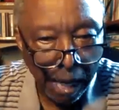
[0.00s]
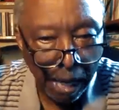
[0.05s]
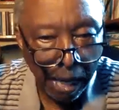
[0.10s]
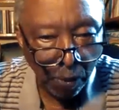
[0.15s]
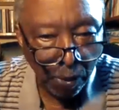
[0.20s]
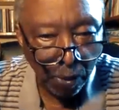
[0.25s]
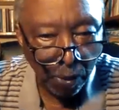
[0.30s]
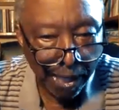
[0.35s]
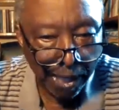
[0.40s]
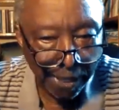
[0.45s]

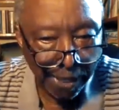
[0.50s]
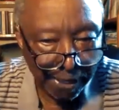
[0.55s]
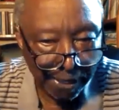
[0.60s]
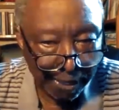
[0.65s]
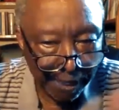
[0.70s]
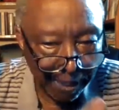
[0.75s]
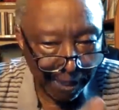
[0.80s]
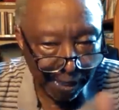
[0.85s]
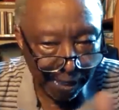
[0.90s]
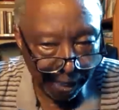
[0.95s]
How
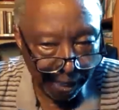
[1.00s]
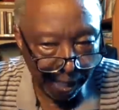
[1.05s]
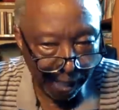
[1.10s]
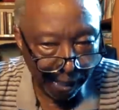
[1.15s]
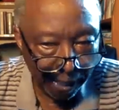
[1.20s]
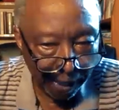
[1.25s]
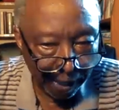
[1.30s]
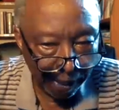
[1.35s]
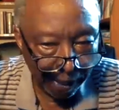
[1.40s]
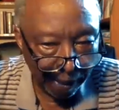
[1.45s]
does this
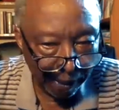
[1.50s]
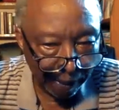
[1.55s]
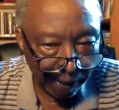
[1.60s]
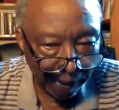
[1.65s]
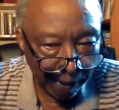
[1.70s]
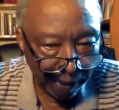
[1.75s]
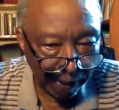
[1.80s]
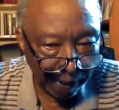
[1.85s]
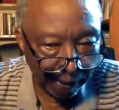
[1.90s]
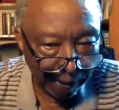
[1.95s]

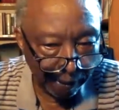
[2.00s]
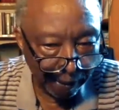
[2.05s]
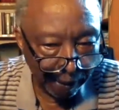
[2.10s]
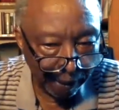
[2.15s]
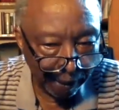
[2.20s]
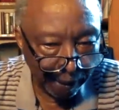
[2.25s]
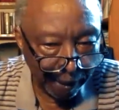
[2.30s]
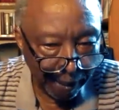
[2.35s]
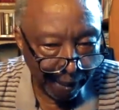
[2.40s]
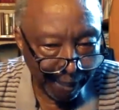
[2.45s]

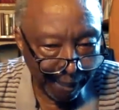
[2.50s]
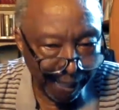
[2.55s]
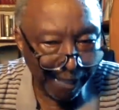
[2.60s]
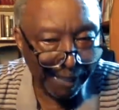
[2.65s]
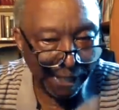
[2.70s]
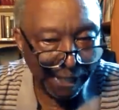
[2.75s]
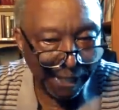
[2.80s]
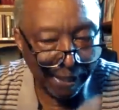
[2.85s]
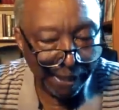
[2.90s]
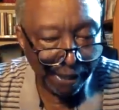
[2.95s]

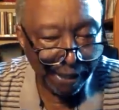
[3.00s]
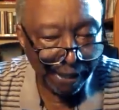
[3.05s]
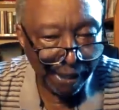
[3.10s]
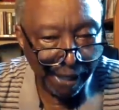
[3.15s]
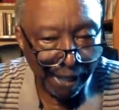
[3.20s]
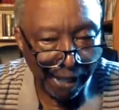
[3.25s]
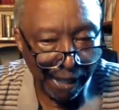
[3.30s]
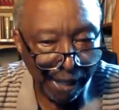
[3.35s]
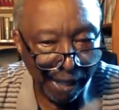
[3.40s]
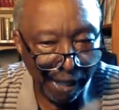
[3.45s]
undertaking
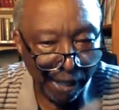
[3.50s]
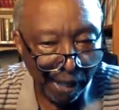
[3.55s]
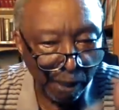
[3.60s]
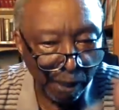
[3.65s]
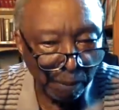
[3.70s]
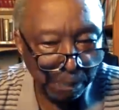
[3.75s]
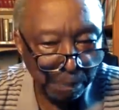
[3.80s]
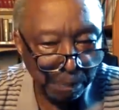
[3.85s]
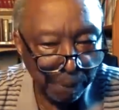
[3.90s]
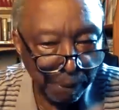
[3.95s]

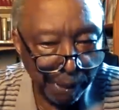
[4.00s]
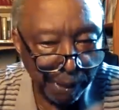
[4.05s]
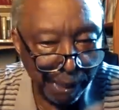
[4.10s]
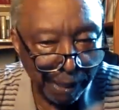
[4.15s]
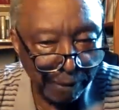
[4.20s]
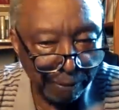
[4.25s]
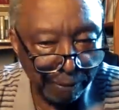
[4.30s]
help the